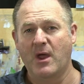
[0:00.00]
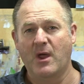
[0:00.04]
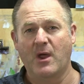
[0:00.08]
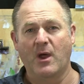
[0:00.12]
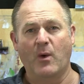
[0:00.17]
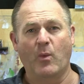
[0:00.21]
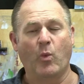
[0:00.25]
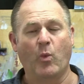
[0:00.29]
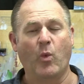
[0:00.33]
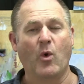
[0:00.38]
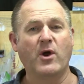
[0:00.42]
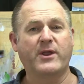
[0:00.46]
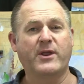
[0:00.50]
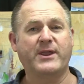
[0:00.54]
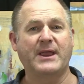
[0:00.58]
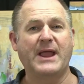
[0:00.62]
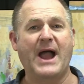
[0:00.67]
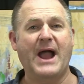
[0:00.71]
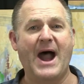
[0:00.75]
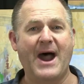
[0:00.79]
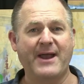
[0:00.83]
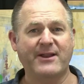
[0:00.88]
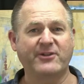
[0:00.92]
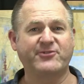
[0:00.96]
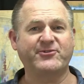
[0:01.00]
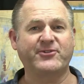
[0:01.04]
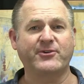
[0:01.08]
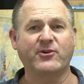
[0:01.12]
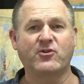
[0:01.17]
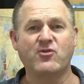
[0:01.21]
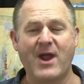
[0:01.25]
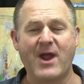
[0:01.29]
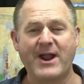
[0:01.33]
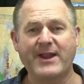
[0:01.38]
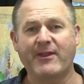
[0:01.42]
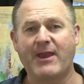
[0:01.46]
working artist and
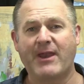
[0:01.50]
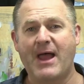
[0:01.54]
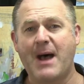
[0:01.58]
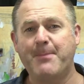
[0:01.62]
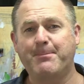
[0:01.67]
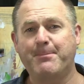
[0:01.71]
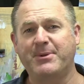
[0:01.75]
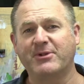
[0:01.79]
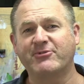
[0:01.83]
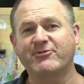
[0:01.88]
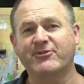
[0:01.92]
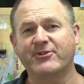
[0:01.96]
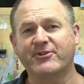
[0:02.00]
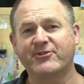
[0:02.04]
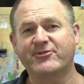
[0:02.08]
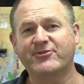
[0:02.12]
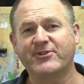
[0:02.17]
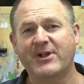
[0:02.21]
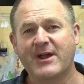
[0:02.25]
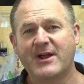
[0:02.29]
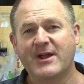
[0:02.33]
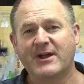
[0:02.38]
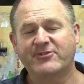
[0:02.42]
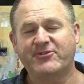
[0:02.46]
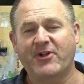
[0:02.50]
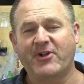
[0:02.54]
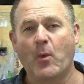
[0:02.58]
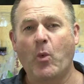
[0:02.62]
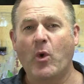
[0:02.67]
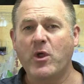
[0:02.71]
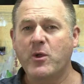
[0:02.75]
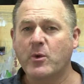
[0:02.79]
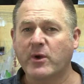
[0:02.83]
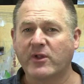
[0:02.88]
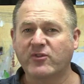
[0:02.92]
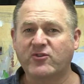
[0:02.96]
created an art business. So
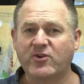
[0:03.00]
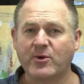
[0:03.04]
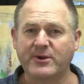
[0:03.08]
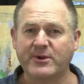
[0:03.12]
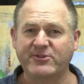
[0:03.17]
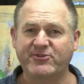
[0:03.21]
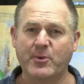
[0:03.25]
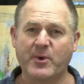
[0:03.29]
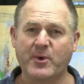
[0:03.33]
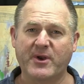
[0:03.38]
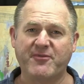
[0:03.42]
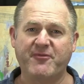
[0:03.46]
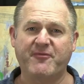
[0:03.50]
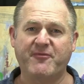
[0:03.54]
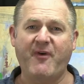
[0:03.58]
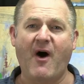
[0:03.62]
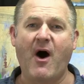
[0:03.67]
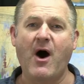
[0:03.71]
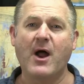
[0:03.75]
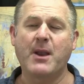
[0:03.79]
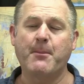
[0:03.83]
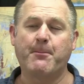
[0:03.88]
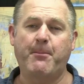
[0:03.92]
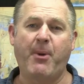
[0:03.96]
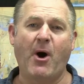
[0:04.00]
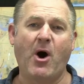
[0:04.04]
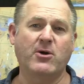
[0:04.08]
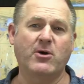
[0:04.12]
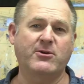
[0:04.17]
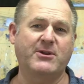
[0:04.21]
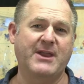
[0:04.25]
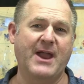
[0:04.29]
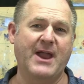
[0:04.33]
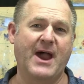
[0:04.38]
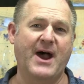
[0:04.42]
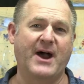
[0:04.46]
what you want to do is you want to find
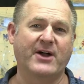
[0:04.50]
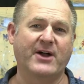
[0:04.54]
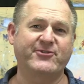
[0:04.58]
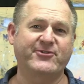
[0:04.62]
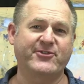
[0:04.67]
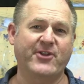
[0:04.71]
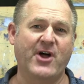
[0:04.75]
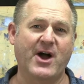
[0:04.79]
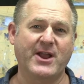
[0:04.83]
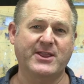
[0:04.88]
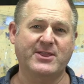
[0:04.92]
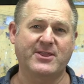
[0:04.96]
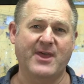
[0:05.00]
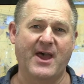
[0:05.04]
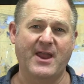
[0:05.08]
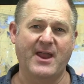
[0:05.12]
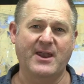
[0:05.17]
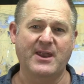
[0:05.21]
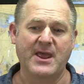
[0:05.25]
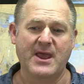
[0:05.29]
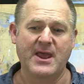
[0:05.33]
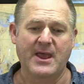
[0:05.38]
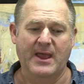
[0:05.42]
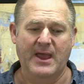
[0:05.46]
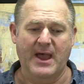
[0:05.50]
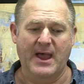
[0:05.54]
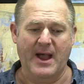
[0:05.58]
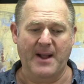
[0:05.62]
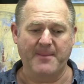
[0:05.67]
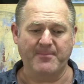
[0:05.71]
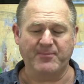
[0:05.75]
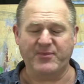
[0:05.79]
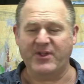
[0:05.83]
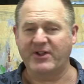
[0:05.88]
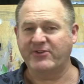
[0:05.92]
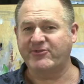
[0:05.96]
podcasts like that.
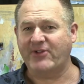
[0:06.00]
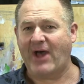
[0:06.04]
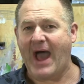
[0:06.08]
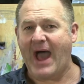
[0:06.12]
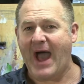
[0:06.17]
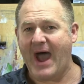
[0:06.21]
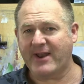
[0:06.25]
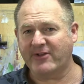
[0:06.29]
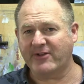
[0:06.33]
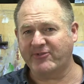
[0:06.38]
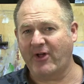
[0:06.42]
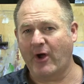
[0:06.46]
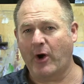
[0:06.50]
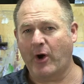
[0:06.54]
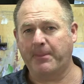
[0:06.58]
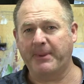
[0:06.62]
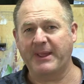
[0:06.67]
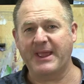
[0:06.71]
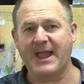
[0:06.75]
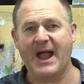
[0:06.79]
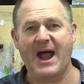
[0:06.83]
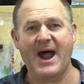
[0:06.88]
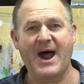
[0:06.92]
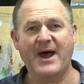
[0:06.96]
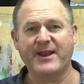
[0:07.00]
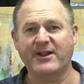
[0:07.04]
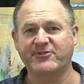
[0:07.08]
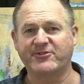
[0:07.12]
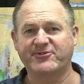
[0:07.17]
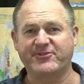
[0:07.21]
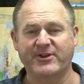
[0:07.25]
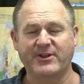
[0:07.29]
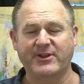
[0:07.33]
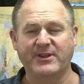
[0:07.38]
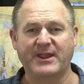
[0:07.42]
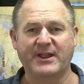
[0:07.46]
Um, there's Artists Helping Artists,
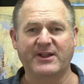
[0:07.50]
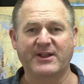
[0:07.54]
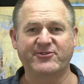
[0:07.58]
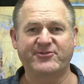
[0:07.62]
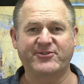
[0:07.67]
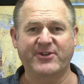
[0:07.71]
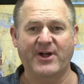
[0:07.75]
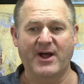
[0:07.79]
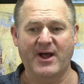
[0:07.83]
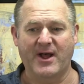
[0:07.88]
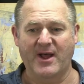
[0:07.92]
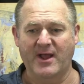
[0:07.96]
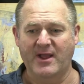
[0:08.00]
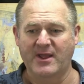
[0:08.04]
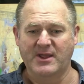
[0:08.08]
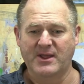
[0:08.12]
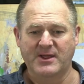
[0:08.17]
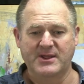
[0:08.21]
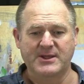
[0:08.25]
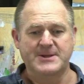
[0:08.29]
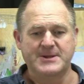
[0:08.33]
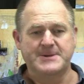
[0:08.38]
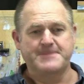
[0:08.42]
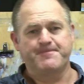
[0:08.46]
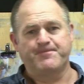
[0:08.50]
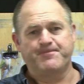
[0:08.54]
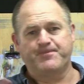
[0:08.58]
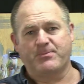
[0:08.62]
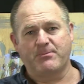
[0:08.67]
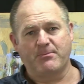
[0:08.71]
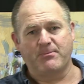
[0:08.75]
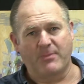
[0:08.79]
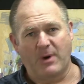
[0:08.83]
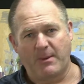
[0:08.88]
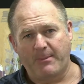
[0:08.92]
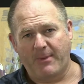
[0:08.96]
and there's, uh,
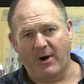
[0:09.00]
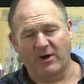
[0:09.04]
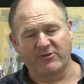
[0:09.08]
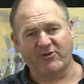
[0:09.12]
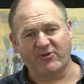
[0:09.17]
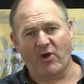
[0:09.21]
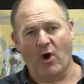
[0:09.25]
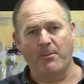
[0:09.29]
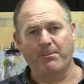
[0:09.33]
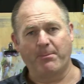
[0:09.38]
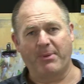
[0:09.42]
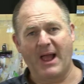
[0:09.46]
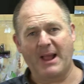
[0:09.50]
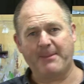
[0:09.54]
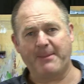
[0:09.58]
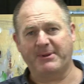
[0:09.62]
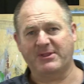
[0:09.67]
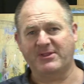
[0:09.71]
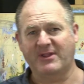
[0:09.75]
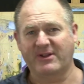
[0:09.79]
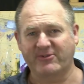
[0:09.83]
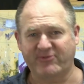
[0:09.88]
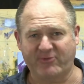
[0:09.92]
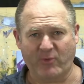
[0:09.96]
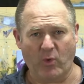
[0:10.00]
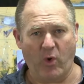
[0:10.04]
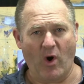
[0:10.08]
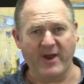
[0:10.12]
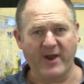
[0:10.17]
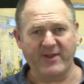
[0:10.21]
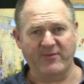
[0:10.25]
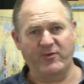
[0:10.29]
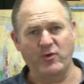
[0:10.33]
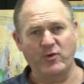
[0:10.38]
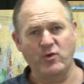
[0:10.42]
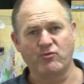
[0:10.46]
my mind's gone blank, but there's quite
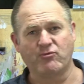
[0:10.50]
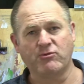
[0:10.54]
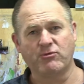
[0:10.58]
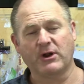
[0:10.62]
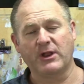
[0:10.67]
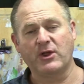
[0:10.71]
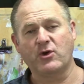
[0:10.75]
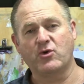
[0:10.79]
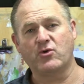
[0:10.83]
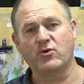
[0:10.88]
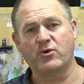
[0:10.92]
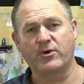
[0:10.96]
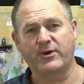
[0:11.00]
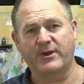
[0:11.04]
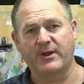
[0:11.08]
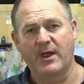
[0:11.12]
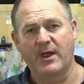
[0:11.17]
a few really good